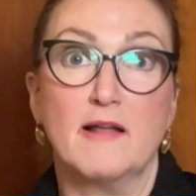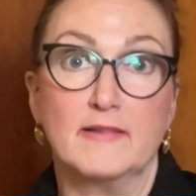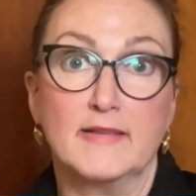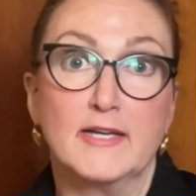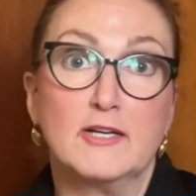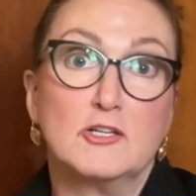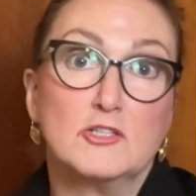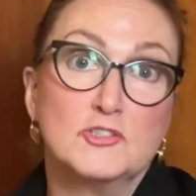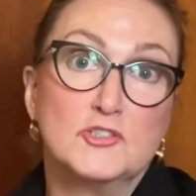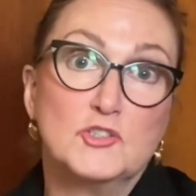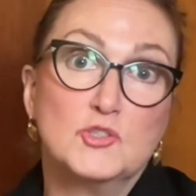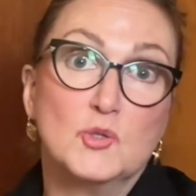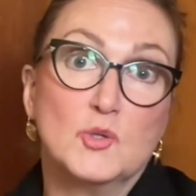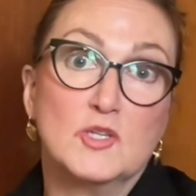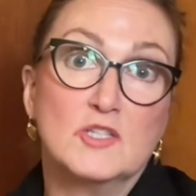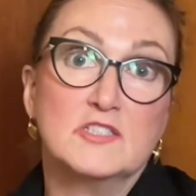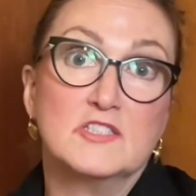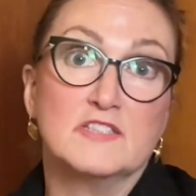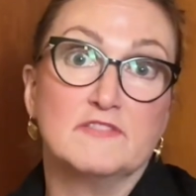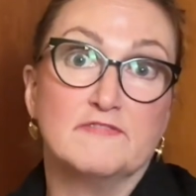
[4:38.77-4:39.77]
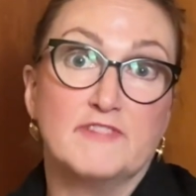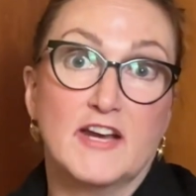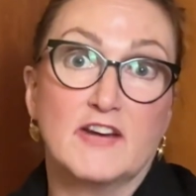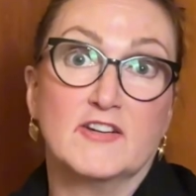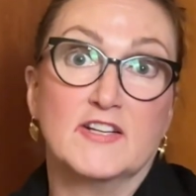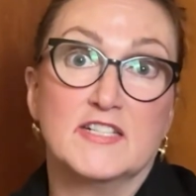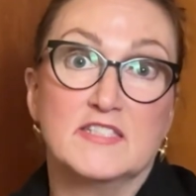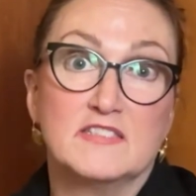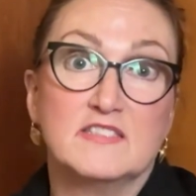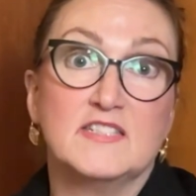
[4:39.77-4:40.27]
liquor stores in
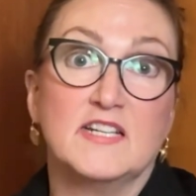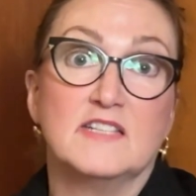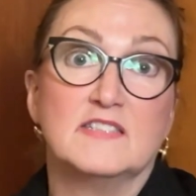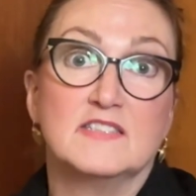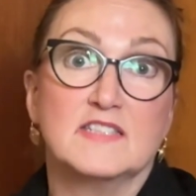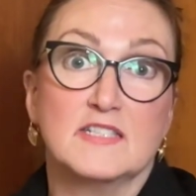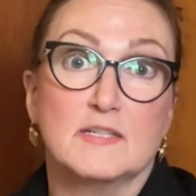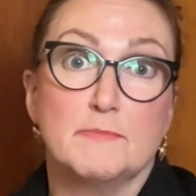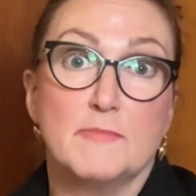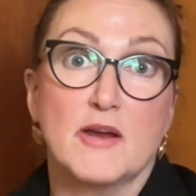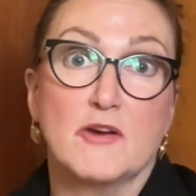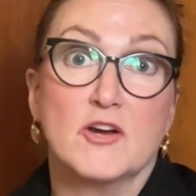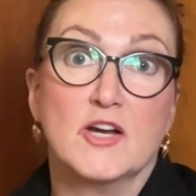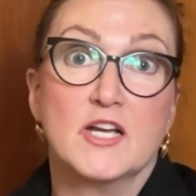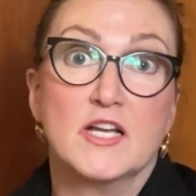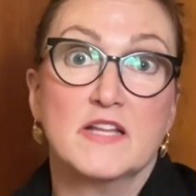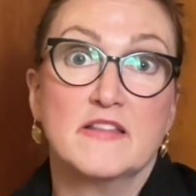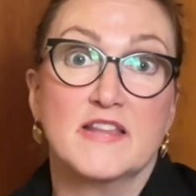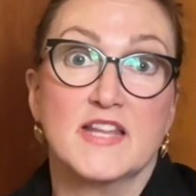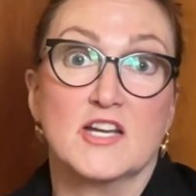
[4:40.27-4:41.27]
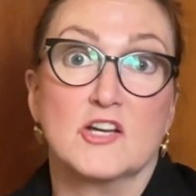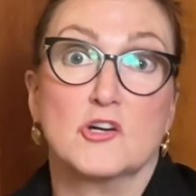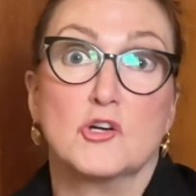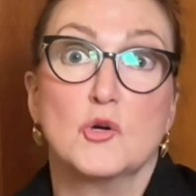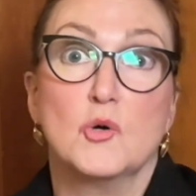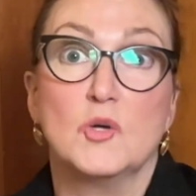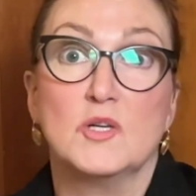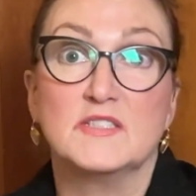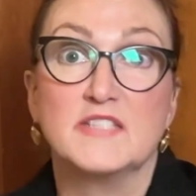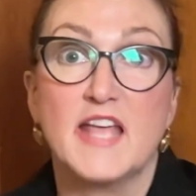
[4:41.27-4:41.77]
various states in America that are called